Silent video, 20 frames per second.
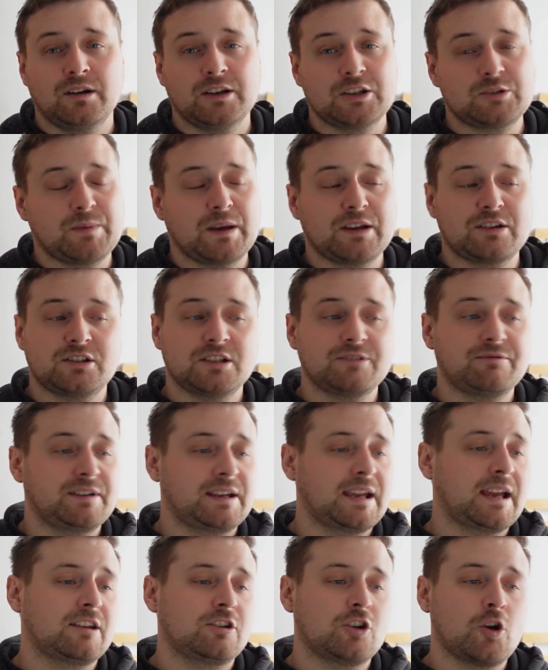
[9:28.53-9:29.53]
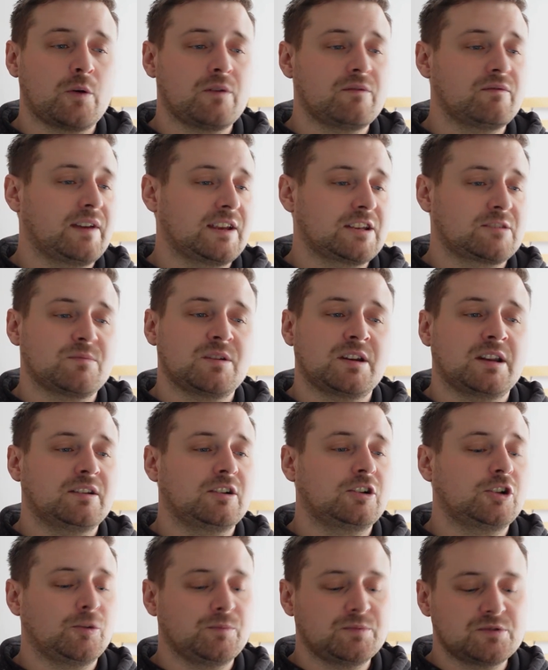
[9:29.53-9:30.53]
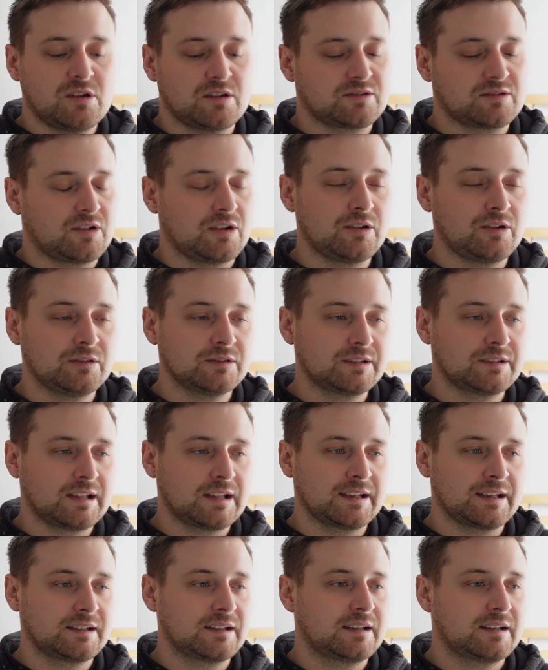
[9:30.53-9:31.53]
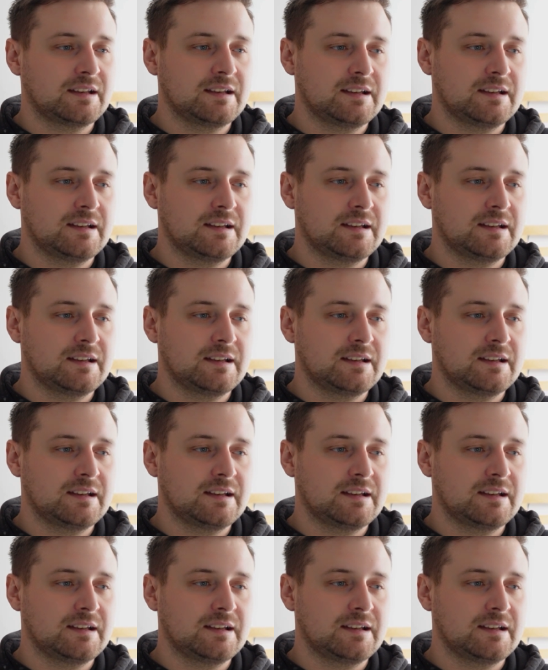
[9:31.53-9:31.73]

Especially if we get no investment and the club's not sold. Like,